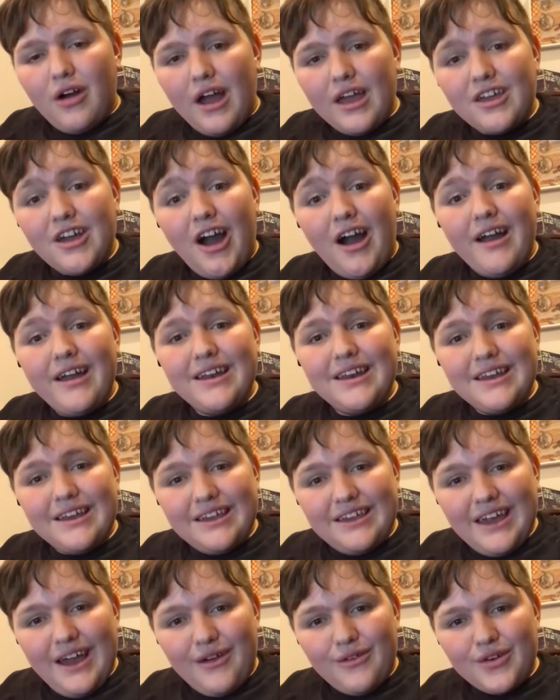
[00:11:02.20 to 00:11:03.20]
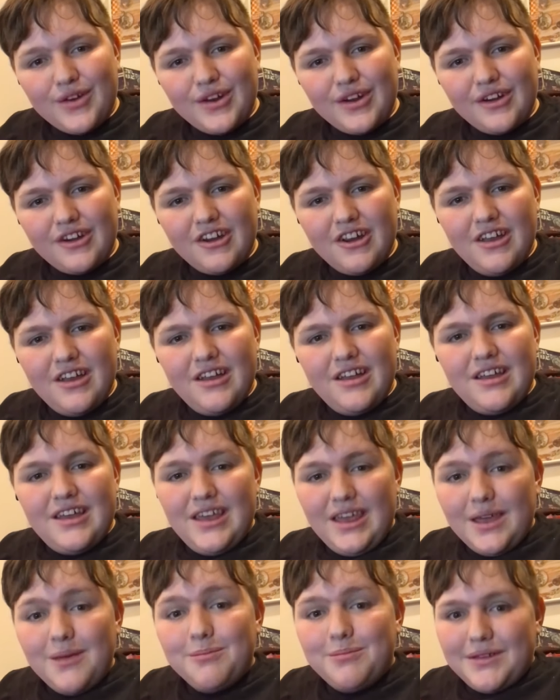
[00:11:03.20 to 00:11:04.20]
I got an encounter,
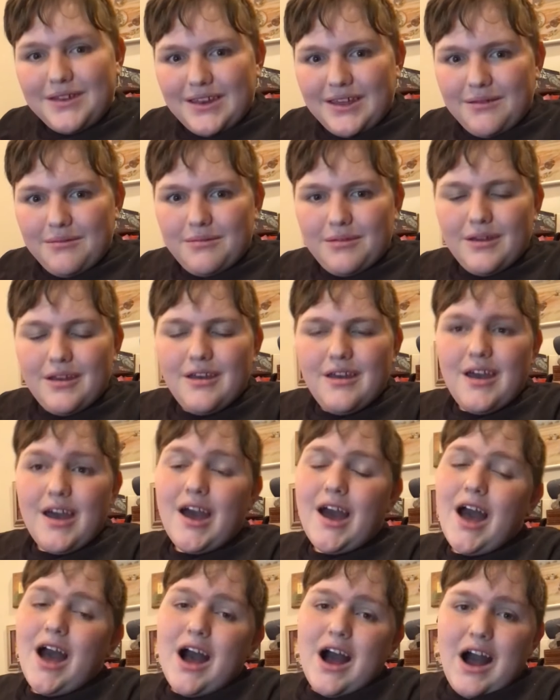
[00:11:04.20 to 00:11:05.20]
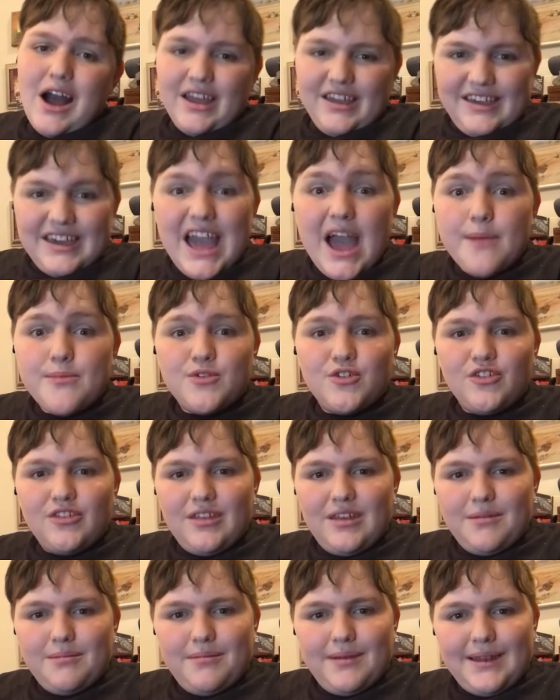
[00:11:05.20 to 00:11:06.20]
Impidimp. I captured the
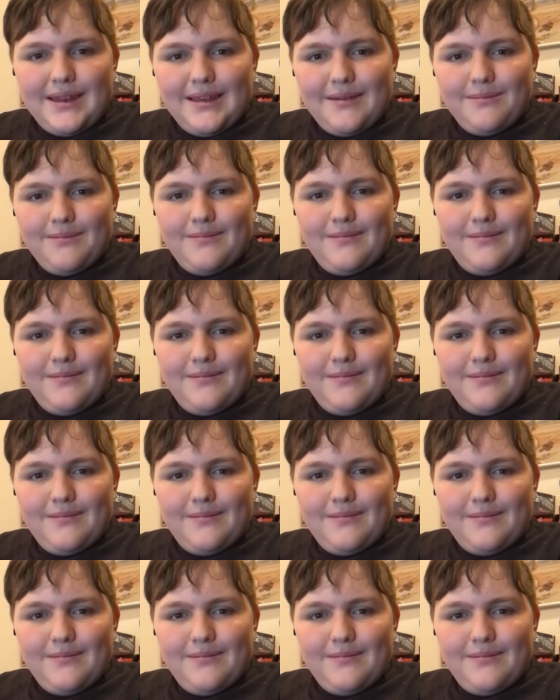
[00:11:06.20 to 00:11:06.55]
Impidimp,